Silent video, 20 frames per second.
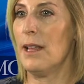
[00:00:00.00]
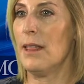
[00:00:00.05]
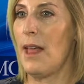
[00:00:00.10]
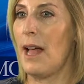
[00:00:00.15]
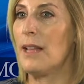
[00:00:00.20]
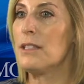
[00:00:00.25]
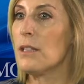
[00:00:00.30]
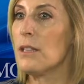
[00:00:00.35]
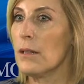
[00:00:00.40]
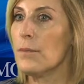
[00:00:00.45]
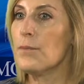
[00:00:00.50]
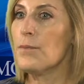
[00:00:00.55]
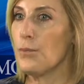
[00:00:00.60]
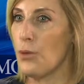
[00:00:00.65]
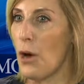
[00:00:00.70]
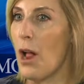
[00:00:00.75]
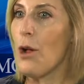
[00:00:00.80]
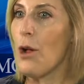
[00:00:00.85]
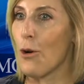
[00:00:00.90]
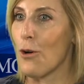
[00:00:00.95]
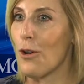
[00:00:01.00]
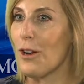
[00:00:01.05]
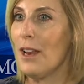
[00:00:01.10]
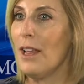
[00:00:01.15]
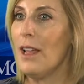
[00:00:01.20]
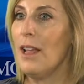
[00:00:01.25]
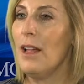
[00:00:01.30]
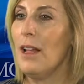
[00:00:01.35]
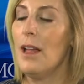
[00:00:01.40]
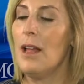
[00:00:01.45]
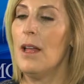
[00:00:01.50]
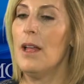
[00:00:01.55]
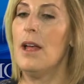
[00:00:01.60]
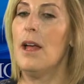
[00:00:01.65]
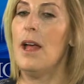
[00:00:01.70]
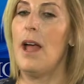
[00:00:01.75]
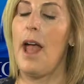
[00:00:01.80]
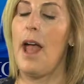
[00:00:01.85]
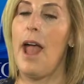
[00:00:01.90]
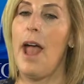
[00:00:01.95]
and that's priority.
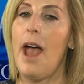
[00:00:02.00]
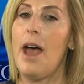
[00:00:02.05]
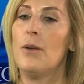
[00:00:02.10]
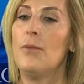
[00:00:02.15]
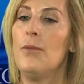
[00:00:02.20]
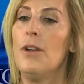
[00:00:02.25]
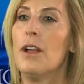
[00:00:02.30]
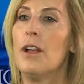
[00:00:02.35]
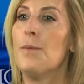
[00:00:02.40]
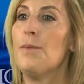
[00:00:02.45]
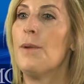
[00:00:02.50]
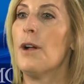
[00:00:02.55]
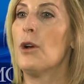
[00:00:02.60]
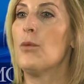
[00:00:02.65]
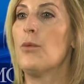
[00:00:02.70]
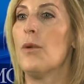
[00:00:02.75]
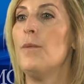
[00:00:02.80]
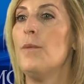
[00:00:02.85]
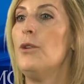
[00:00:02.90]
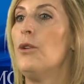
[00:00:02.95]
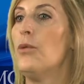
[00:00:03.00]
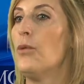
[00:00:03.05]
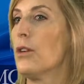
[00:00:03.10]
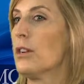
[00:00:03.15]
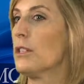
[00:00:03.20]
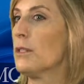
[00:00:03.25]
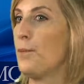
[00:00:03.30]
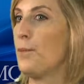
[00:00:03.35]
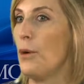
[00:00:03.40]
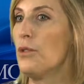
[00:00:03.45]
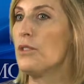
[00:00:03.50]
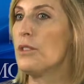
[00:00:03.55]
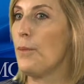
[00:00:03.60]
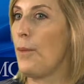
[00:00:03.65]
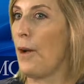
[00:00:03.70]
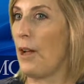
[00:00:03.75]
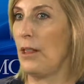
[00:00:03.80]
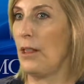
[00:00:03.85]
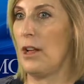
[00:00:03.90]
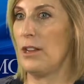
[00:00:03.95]
And we compared women who were exposed to
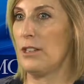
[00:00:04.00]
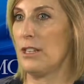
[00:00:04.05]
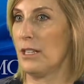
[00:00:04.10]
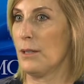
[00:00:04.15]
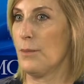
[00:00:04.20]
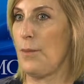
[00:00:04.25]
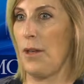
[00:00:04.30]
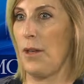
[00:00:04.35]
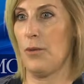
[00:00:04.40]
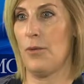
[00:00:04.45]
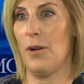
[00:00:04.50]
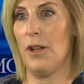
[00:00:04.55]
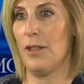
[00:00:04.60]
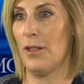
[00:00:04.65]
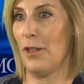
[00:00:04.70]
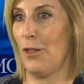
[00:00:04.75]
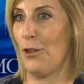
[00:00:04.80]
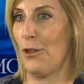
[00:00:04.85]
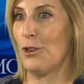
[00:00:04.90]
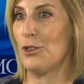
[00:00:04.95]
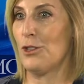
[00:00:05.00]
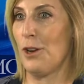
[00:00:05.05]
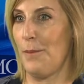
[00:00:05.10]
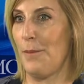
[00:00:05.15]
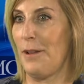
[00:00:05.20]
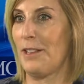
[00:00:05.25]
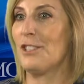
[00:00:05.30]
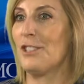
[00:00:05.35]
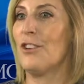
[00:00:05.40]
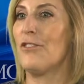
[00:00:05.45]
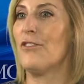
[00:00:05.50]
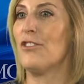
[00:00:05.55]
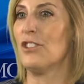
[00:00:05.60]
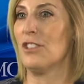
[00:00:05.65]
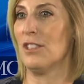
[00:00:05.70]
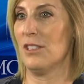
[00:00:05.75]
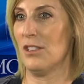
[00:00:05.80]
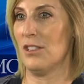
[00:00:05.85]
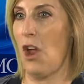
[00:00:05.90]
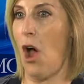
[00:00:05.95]
biologics, by the way, in the third trimester
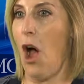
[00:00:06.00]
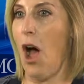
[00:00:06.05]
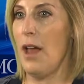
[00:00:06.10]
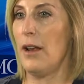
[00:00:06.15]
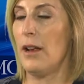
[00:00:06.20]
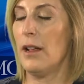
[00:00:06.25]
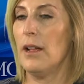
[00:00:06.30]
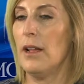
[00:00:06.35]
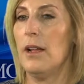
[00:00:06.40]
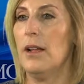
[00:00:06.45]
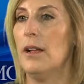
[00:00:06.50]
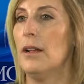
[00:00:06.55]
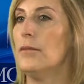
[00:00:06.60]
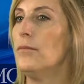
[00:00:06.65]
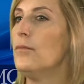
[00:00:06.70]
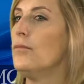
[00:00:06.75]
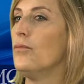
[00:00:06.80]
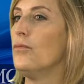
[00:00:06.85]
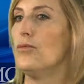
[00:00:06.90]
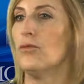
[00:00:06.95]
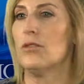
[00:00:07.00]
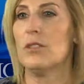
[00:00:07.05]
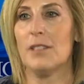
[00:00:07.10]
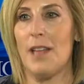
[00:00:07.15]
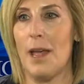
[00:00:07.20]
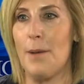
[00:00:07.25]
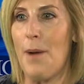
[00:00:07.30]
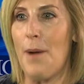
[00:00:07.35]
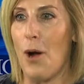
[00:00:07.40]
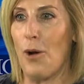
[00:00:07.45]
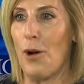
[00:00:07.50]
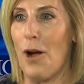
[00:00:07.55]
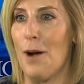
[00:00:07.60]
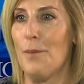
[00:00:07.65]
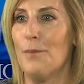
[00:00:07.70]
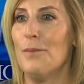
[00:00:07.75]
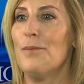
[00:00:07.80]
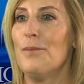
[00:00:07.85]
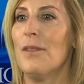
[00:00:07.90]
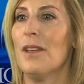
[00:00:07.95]
versus not. Same
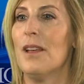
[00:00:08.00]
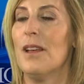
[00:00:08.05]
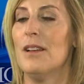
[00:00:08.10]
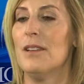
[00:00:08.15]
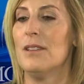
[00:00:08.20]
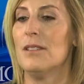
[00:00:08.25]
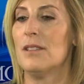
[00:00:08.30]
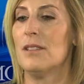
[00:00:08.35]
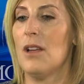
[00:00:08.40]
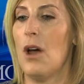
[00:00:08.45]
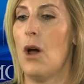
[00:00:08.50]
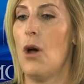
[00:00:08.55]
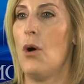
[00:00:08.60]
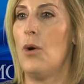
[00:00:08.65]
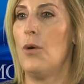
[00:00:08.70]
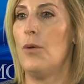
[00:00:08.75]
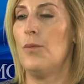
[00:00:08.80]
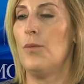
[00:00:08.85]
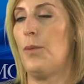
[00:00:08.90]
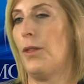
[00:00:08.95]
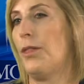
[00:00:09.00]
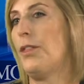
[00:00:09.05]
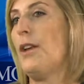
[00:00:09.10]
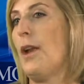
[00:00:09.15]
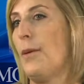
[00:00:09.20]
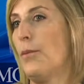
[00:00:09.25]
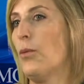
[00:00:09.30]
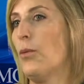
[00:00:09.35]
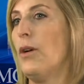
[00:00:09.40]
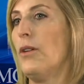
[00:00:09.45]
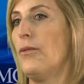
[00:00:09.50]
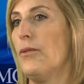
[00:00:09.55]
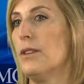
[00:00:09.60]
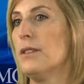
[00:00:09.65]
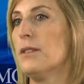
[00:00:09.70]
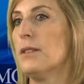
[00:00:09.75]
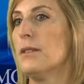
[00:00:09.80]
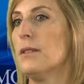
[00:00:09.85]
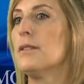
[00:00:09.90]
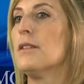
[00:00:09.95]
outcome. So, but the number one
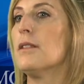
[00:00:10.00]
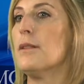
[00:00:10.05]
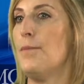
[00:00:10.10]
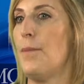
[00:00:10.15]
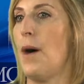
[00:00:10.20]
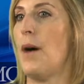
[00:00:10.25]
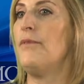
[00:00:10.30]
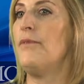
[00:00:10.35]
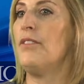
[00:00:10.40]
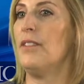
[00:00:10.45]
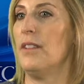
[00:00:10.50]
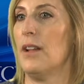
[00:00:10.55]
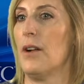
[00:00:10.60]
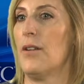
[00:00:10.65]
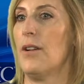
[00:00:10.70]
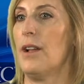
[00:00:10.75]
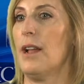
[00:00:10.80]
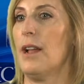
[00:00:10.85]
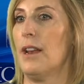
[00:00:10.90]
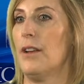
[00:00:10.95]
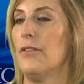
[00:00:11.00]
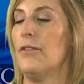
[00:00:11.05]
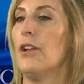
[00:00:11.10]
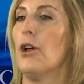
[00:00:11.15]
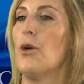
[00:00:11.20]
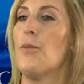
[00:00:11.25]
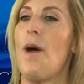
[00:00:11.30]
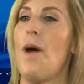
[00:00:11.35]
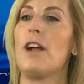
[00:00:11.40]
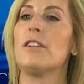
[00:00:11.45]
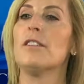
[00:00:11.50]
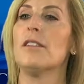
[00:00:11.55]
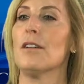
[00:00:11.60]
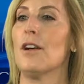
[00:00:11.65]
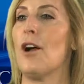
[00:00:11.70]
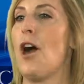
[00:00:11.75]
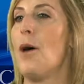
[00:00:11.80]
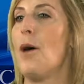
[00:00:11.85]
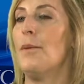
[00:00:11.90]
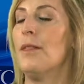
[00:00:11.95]
risk is to the mom flaring. And if we go back to the
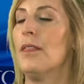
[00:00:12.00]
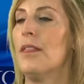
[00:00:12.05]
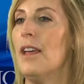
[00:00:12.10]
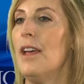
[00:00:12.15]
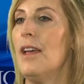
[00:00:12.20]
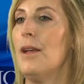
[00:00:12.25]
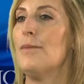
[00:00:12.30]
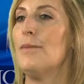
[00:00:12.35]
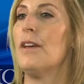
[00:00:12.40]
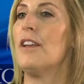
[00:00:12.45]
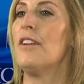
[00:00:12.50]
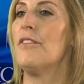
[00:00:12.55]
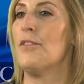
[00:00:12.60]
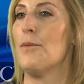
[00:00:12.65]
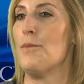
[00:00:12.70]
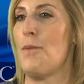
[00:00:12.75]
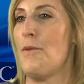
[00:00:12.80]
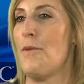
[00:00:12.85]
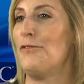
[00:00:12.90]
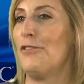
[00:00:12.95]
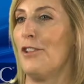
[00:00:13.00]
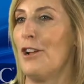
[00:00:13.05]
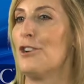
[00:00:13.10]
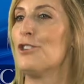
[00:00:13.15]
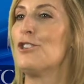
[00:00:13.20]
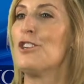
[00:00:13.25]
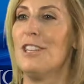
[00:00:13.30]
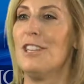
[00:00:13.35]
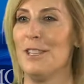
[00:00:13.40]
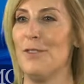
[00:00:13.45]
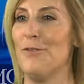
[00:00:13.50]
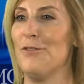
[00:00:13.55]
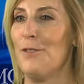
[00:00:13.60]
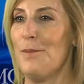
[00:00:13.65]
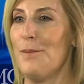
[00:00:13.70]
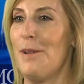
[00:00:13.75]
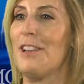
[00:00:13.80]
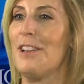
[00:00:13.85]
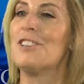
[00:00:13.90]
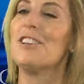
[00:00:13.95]
common theme, that if the mom flares, she has
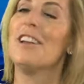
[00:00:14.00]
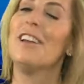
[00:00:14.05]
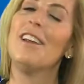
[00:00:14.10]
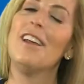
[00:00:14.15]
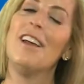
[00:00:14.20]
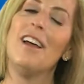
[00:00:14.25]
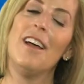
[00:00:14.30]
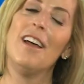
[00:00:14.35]
inflammation,